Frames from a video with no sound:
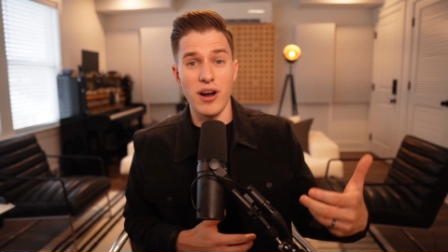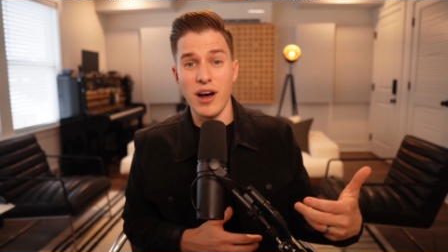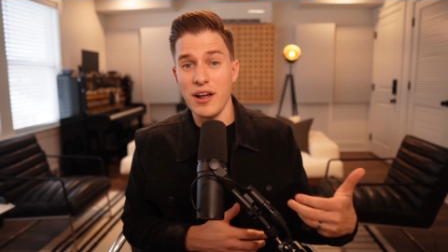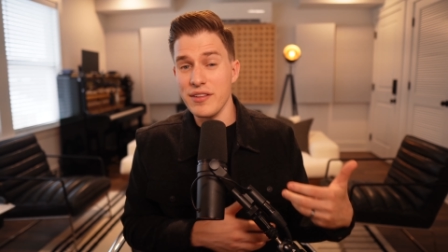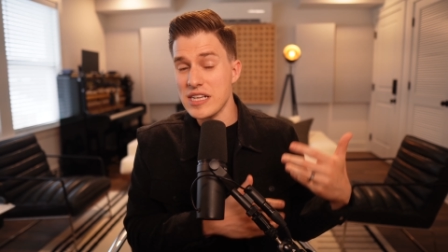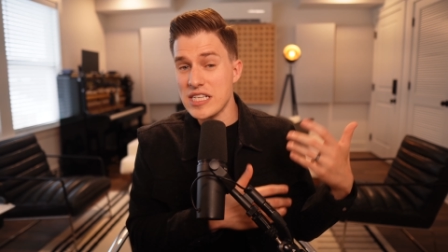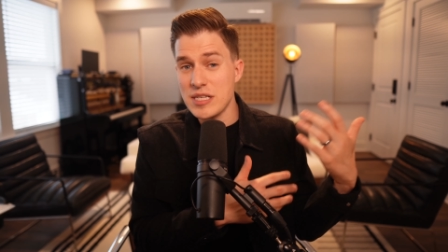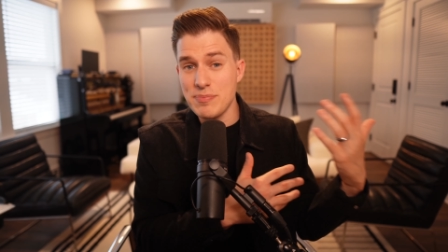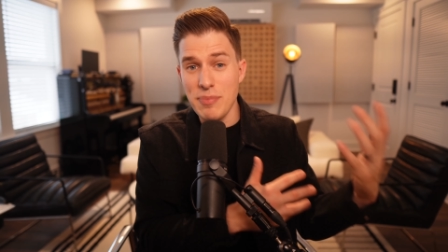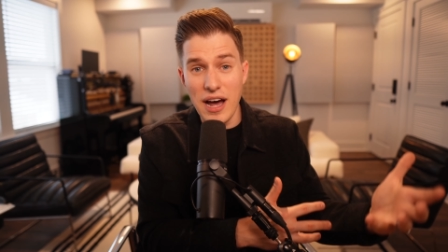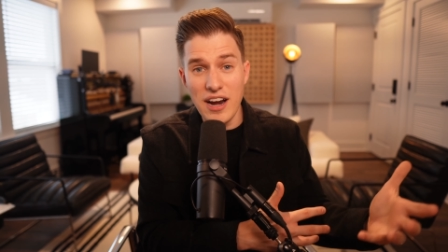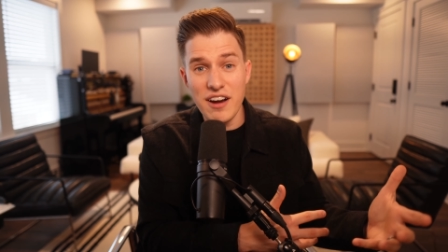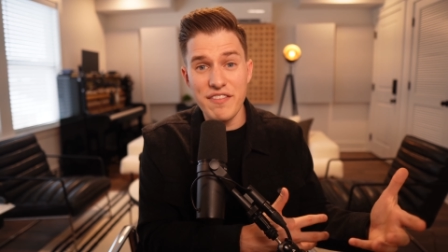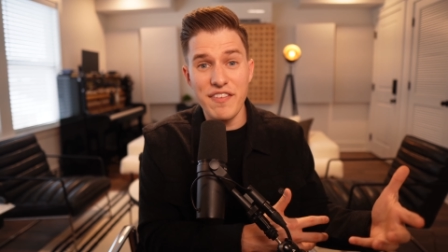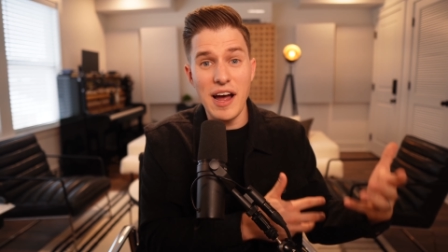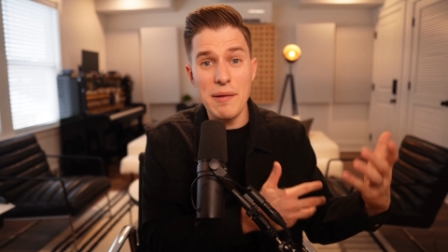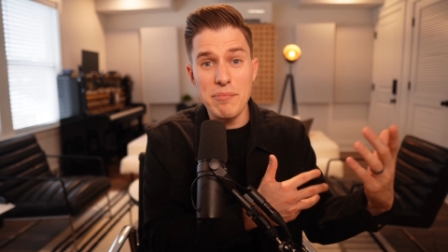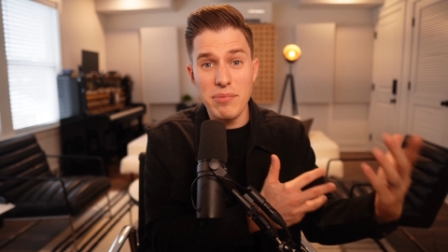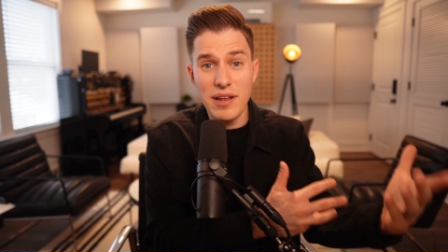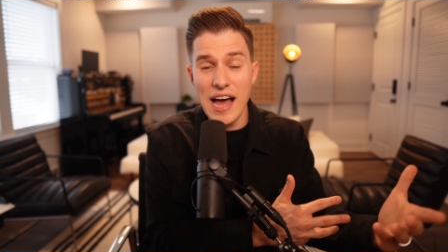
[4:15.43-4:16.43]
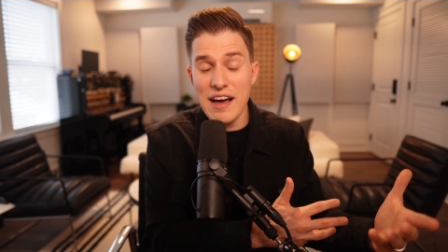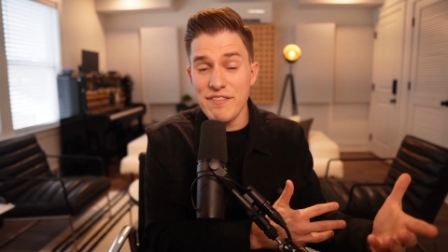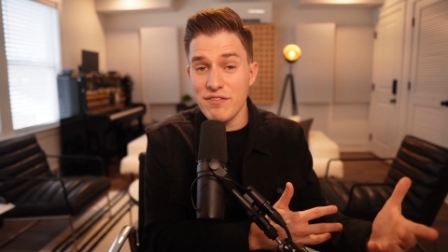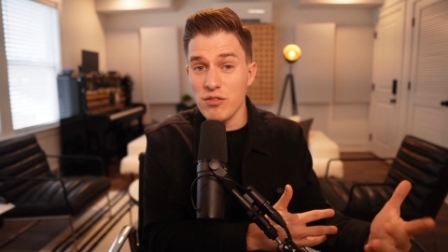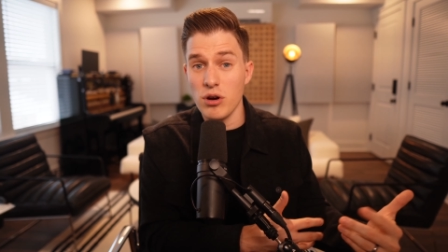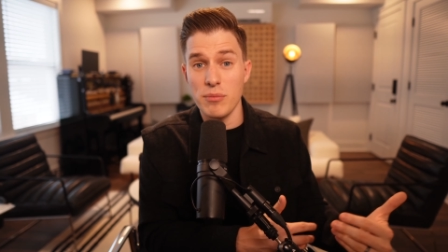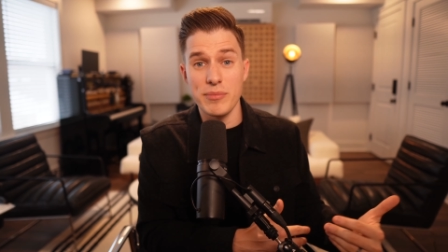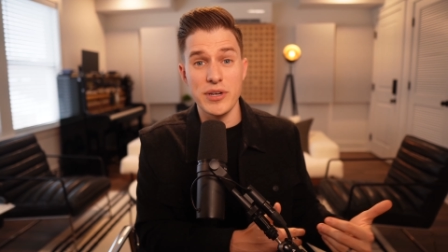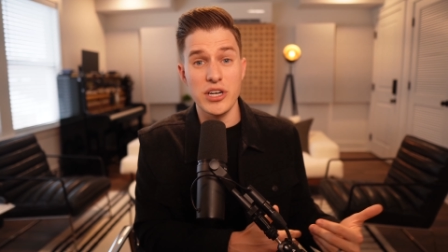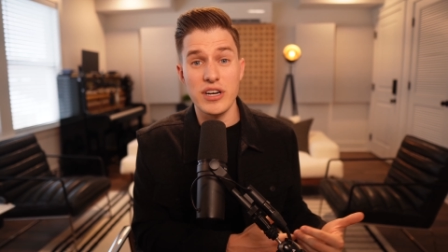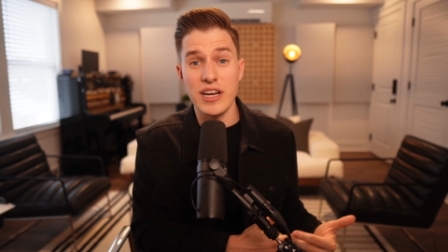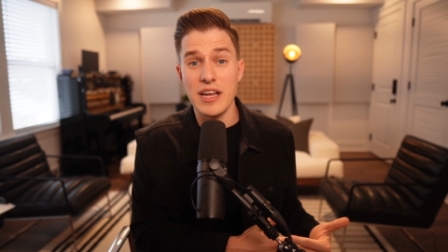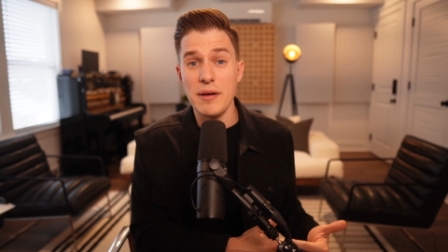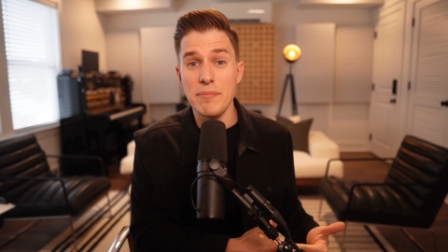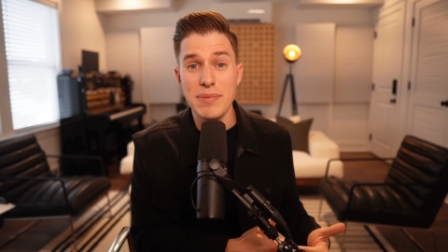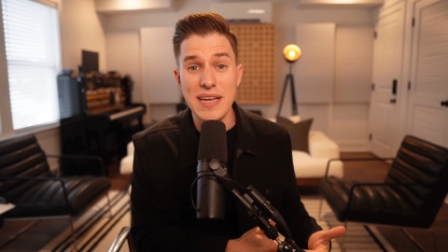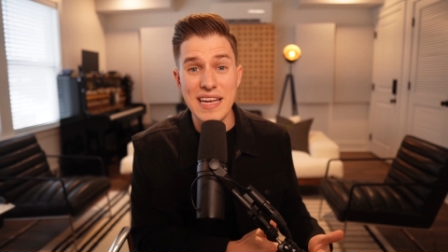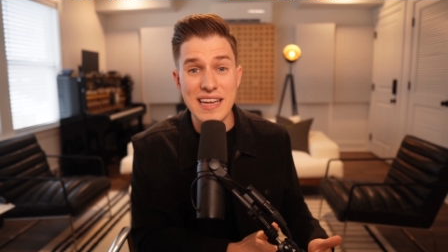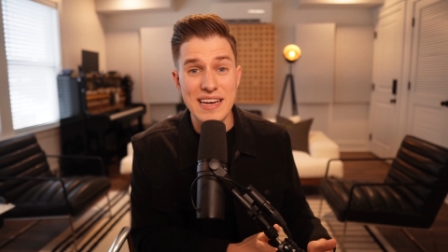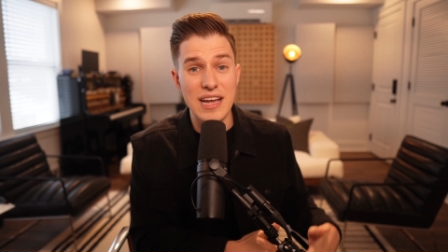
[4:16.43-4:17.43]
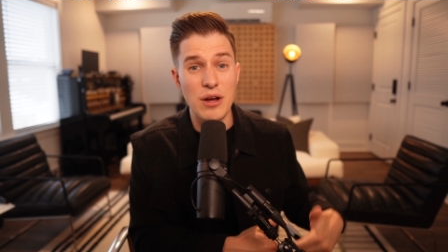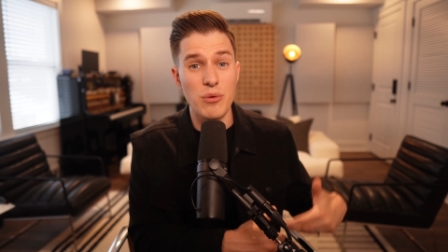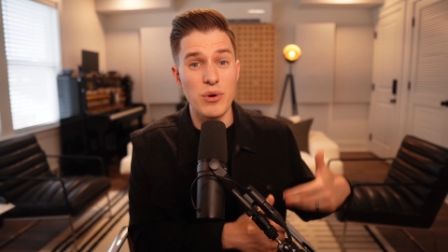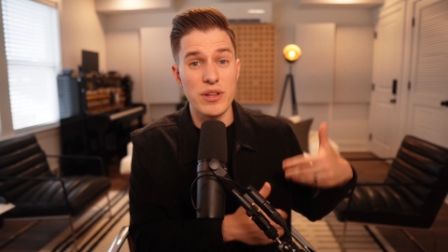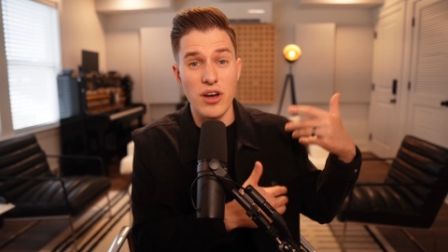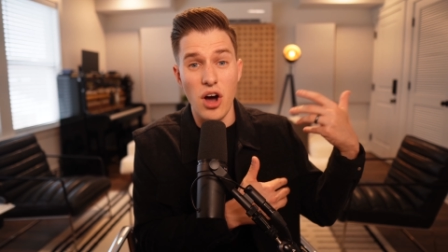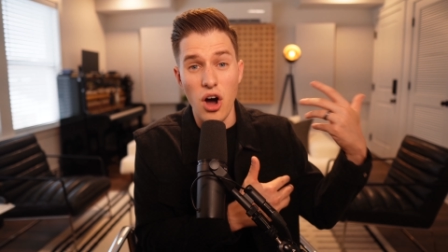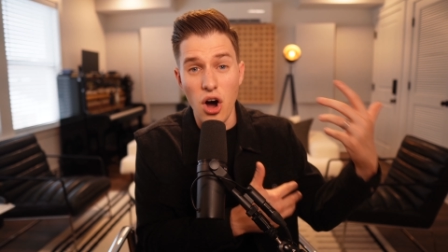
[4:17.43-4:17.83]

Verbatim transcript: on the Spotify platform, you're competing with